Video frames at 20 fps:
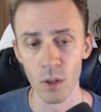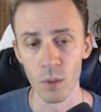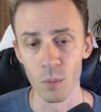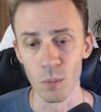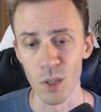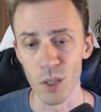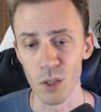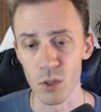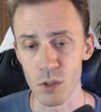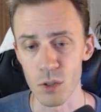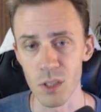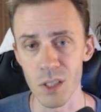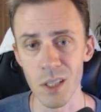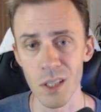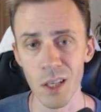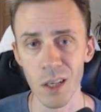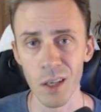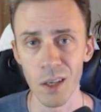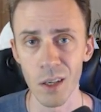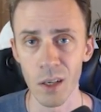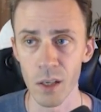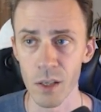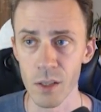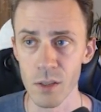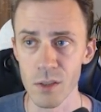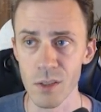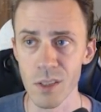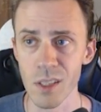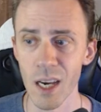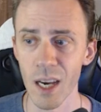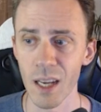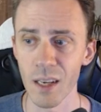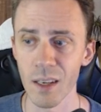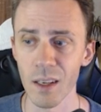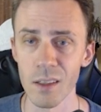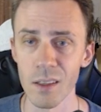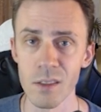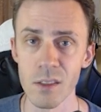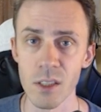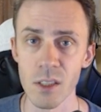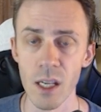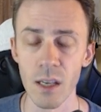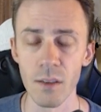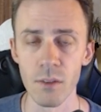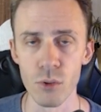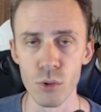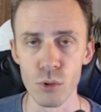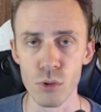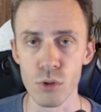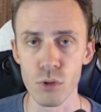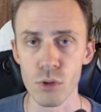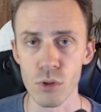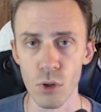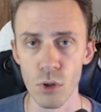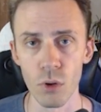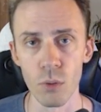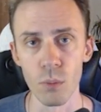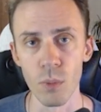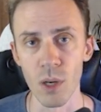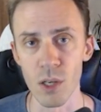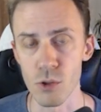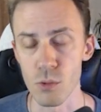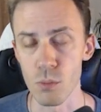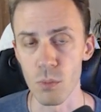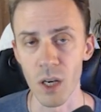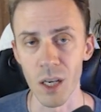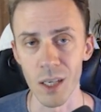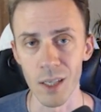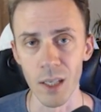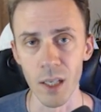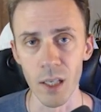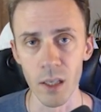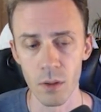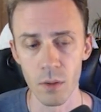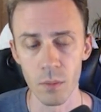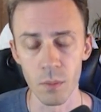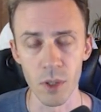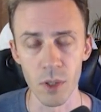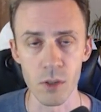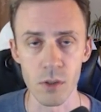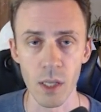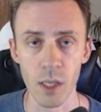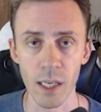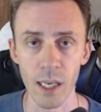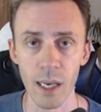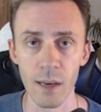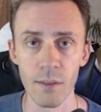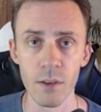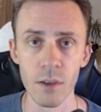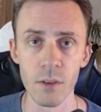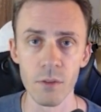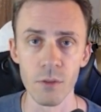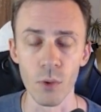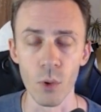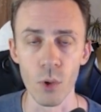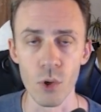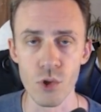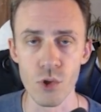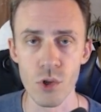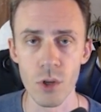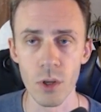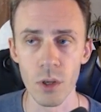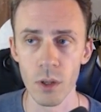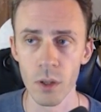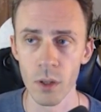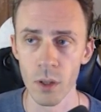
Because here it's gonna save you so much money. Because like every forging